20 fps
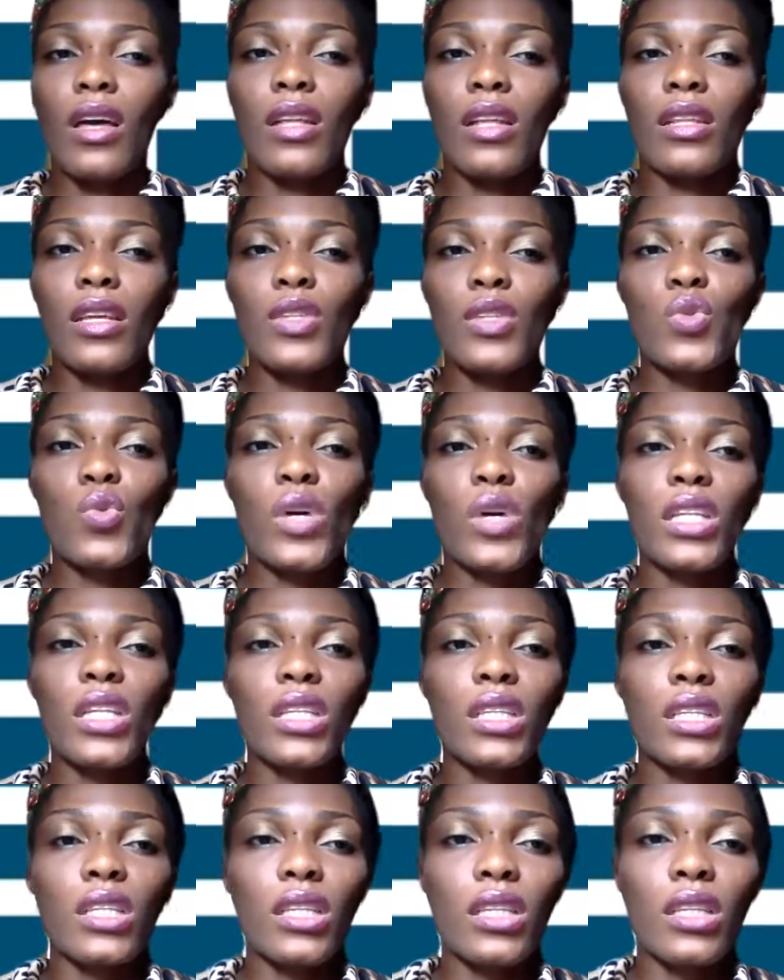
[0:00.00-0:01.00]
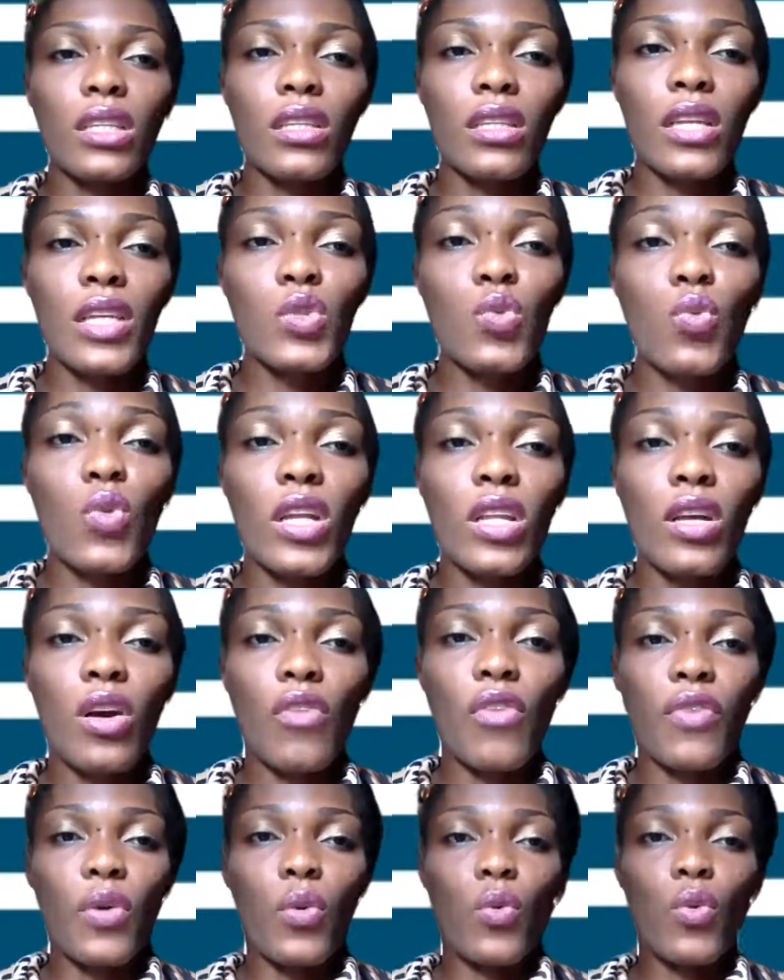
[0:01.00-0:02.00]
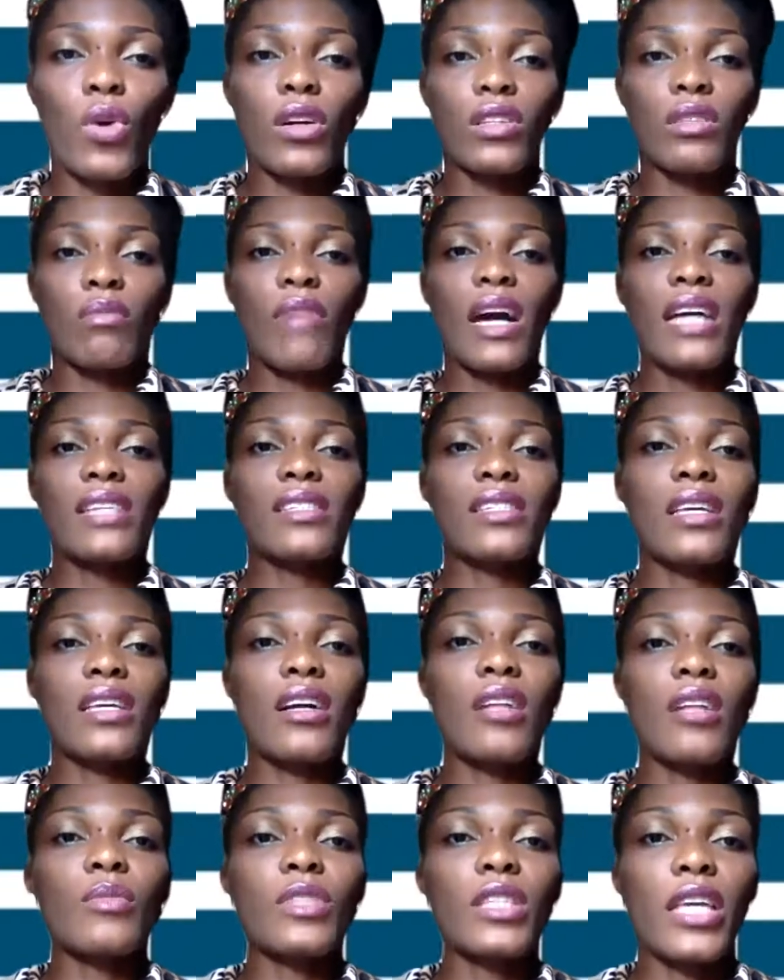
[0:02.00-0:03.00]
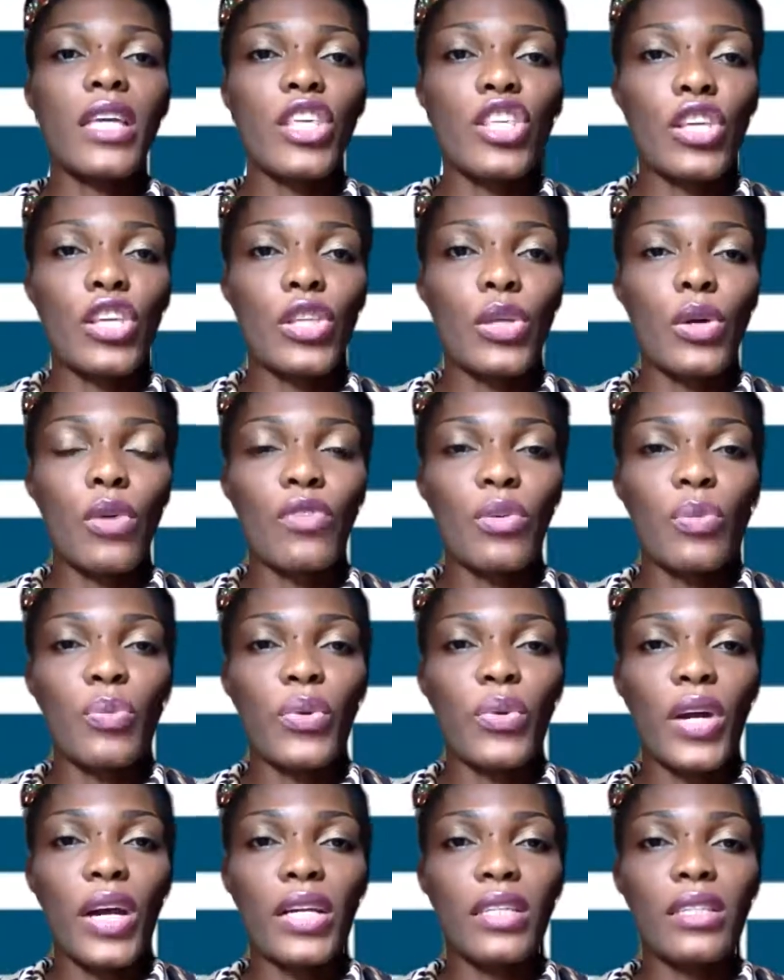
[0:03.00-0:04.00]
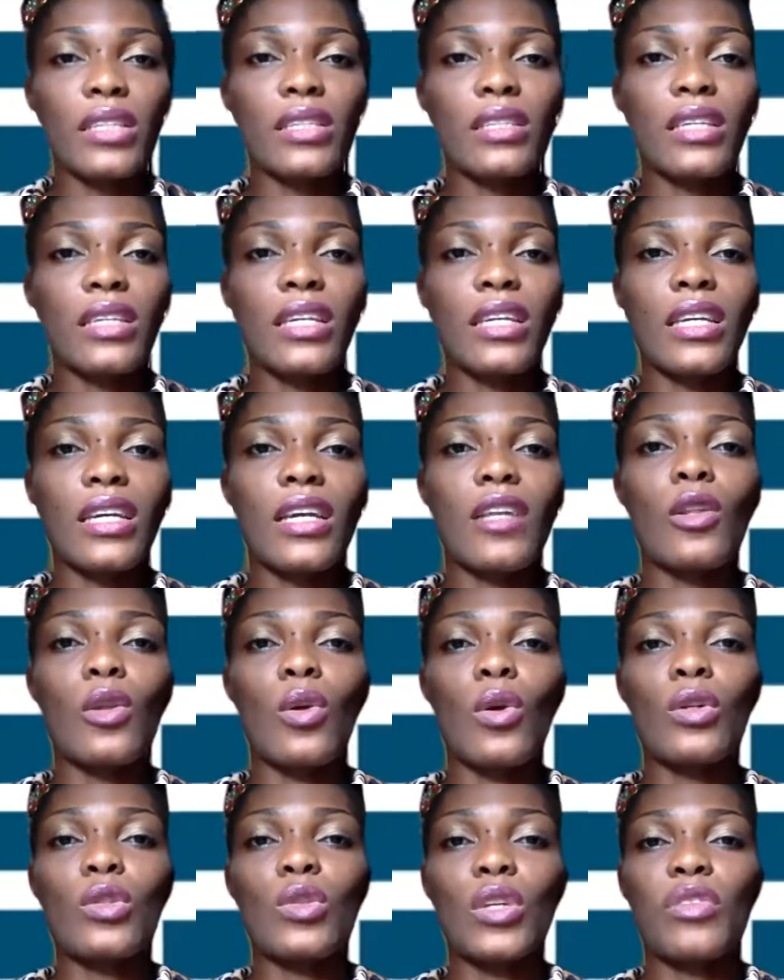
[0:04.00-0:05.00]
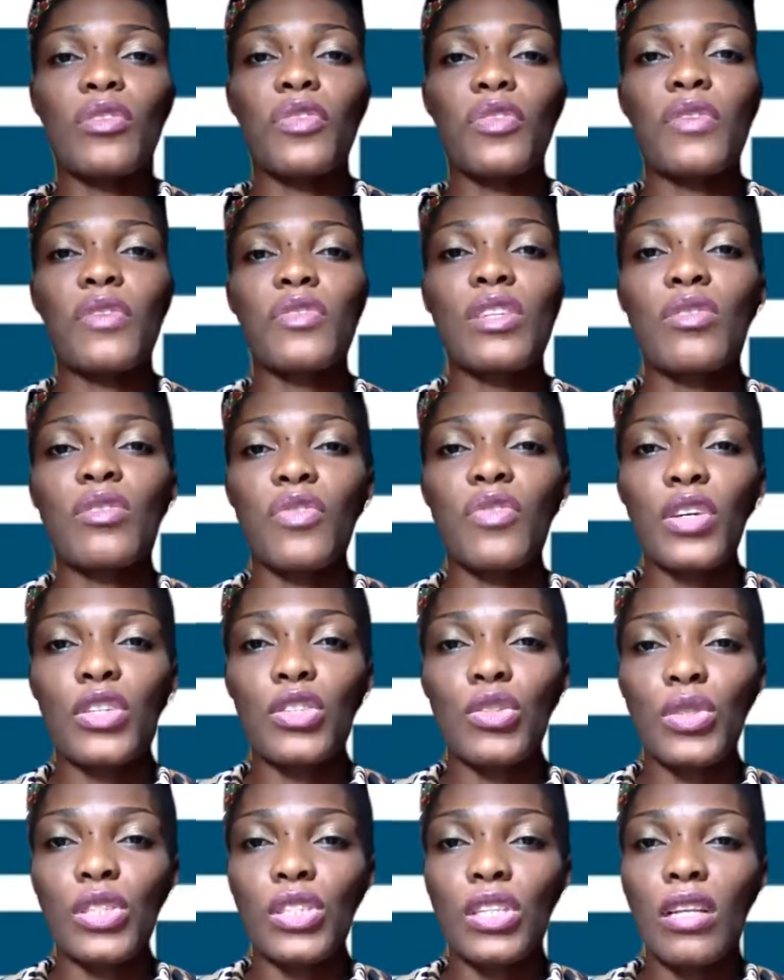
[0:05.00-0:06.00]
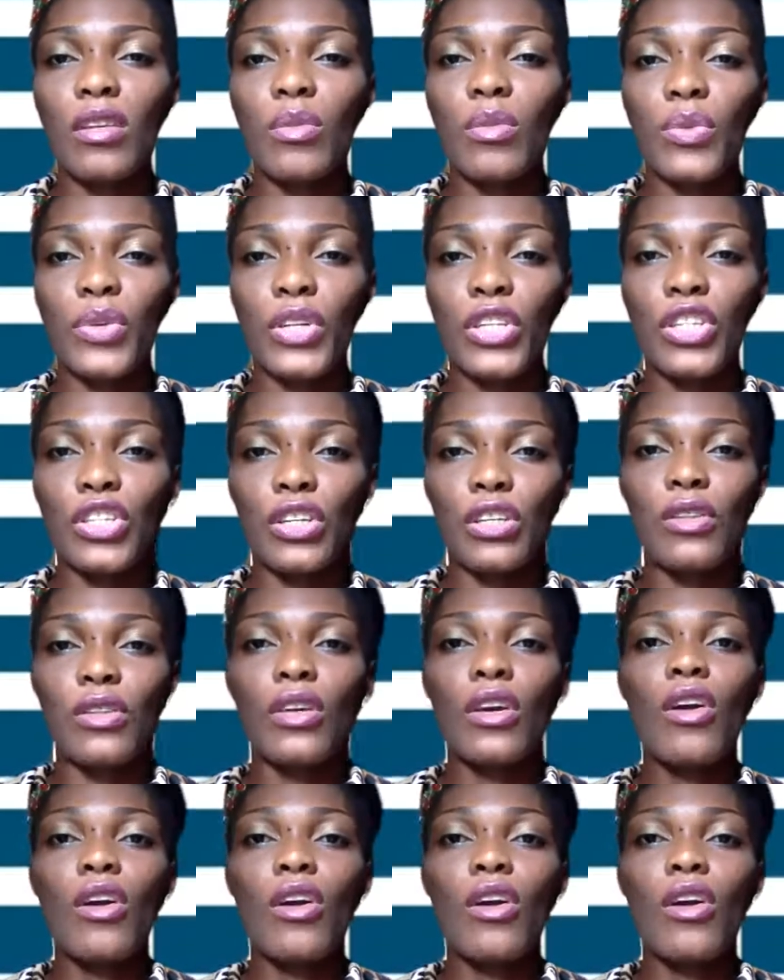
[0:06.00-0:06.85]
This one-off award marks the culmination of the prize's year-long 25th anniversary celebration,